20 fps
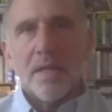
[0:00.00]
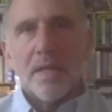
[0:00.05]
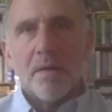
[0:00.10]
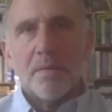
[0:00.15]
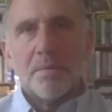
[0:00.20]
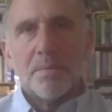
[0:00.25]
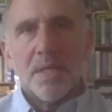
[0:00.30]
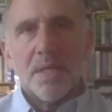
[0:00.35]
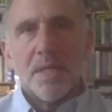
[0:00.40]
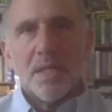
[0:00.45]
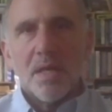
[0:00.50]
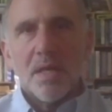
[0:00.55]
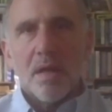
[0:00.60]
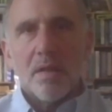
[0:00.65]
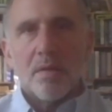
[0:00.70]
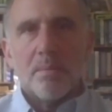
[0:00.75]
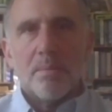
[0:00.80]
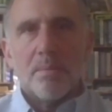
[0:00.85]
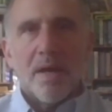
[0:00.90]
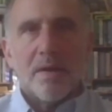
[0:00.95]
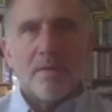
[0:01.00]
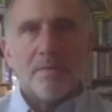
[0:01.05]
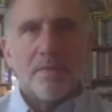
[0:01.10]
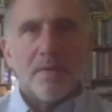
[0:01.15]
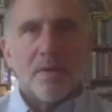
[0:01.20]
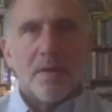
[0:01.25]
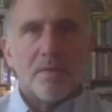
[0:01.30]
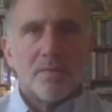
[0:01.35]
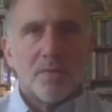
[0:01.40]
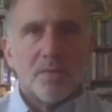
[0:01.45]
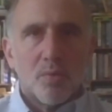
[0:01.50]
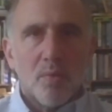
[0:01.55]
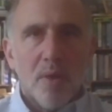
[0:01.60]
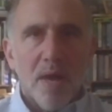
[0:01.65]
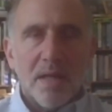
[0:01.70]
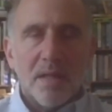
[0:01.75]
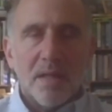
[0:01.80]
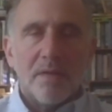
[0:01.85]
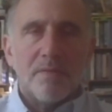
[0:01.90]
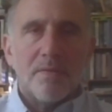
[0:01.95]
that would be another benefit of
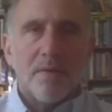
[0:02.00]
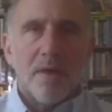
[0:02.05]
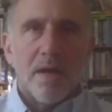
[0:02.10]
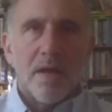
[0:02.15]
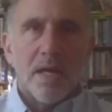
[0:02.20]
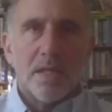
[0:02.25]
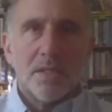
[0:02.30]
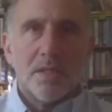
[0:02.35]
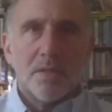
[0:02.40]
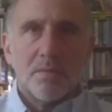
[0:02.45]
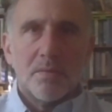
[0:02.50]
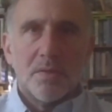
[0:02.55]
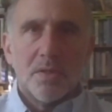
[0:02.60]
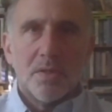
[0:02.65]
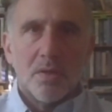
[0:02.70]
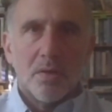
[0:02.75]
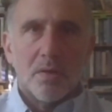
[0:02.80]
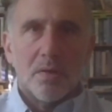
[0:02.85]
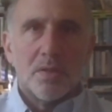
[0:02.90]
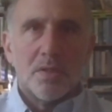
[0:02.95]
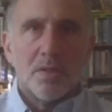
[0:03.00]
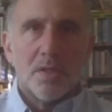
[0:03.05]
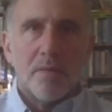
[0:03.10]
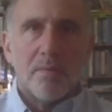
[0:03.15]
directly financing research,